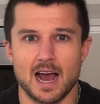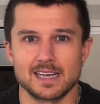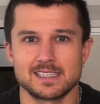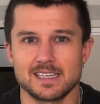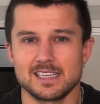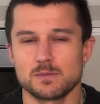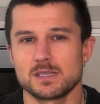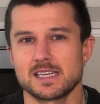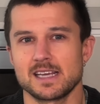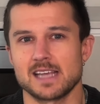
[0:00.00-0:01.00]
I see these
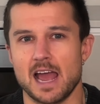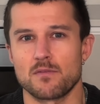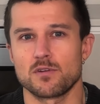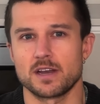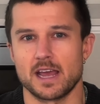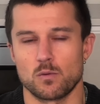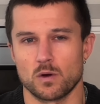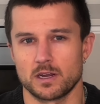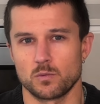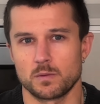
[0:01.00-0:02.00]
mistakes every day
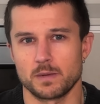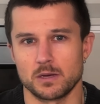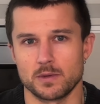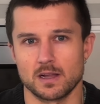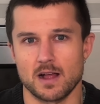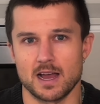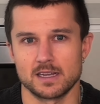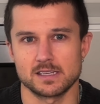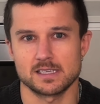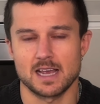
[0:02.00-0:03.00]
working with B2B
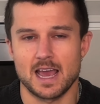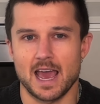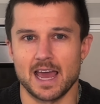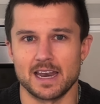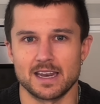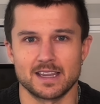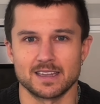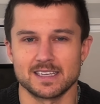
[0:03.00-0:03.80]
clients, and the